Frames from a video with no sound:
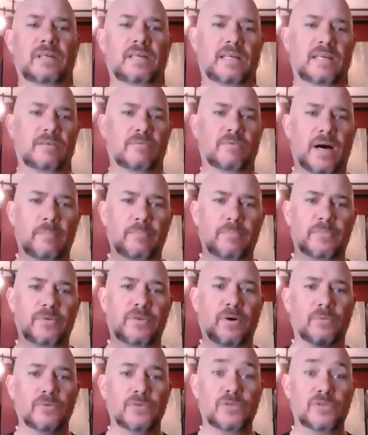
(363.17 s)
give up.
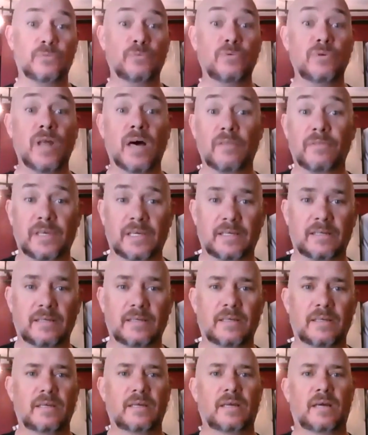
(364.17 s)
Don't do nothing.
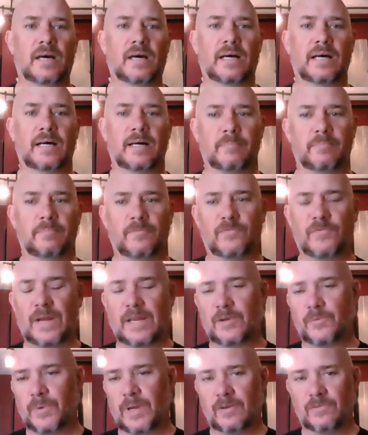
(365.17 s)

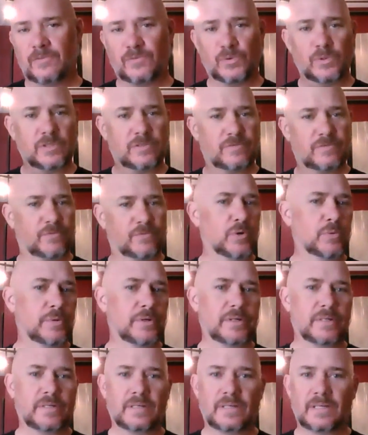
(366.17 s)
Find a way to forge
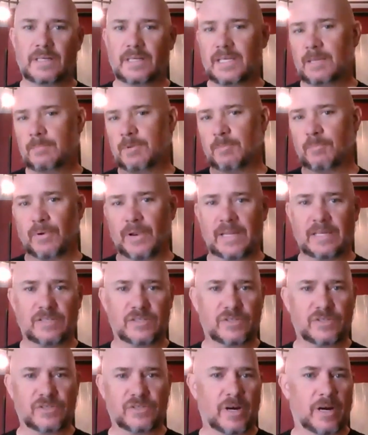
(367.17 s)
forward, keep your brain
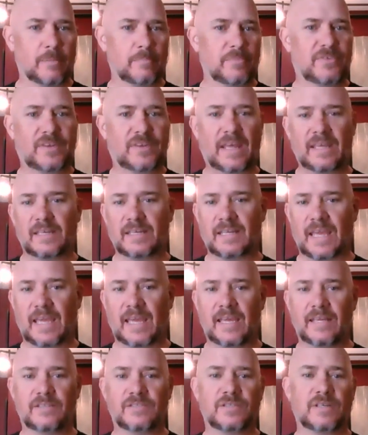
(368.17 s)
sharp, stay
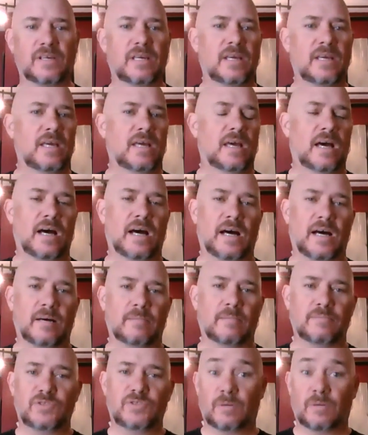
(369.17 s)
engaged.
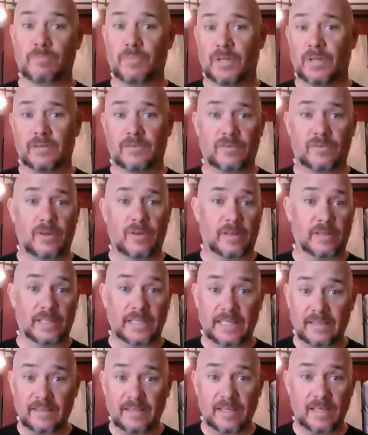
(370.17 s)
Jump on
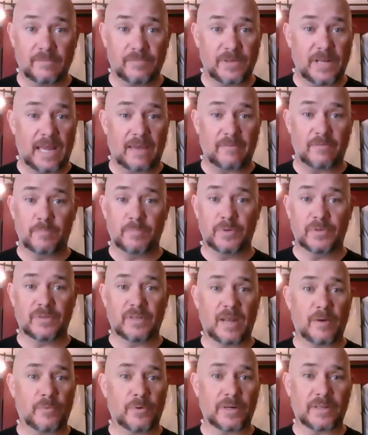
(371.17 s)
LinkedIn if you haven't built a
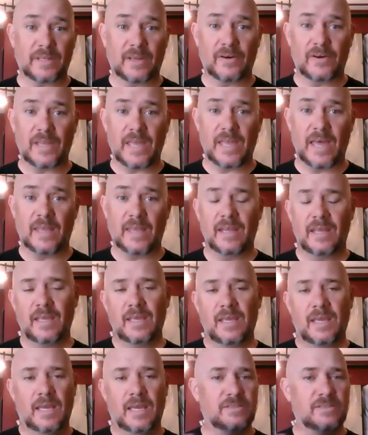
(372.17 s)
network there yet,
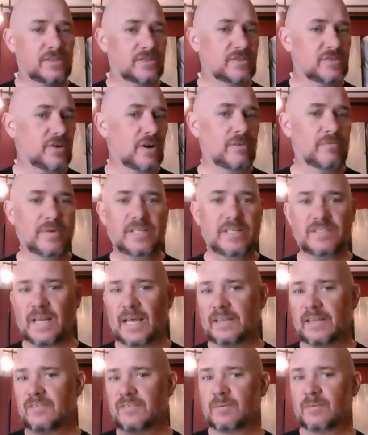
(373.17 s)
and just start reaching
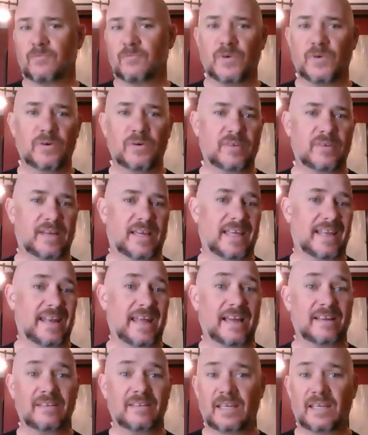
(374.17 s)
out to some folks and
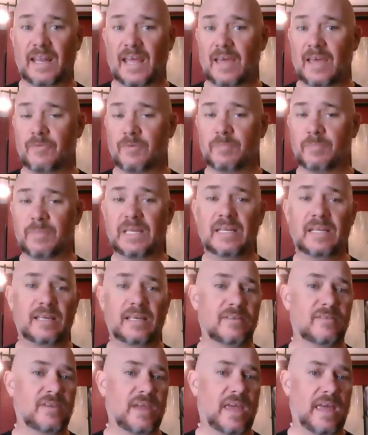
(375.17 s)
connecting and having
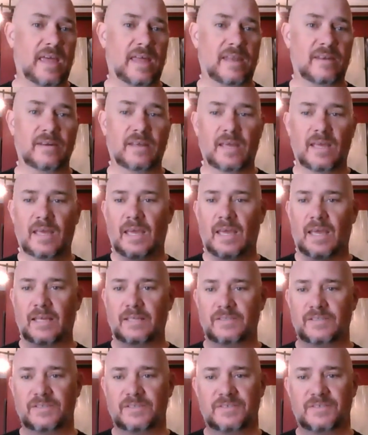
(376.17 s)
meetings and
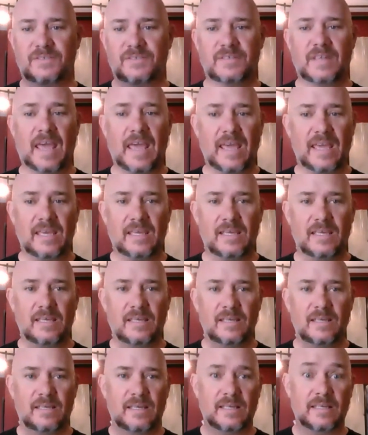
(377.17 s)
just stay
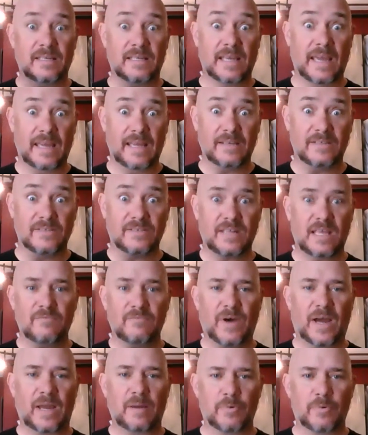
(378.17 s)
engaged, stay
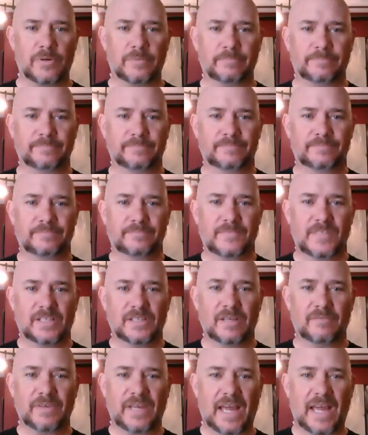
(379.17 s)
vibrant.
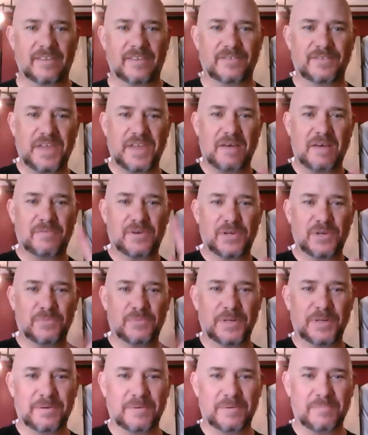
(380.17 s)
Love you guys. Have a good
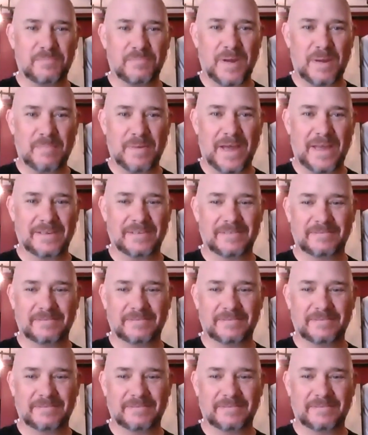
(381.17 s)
one. Bye-bye.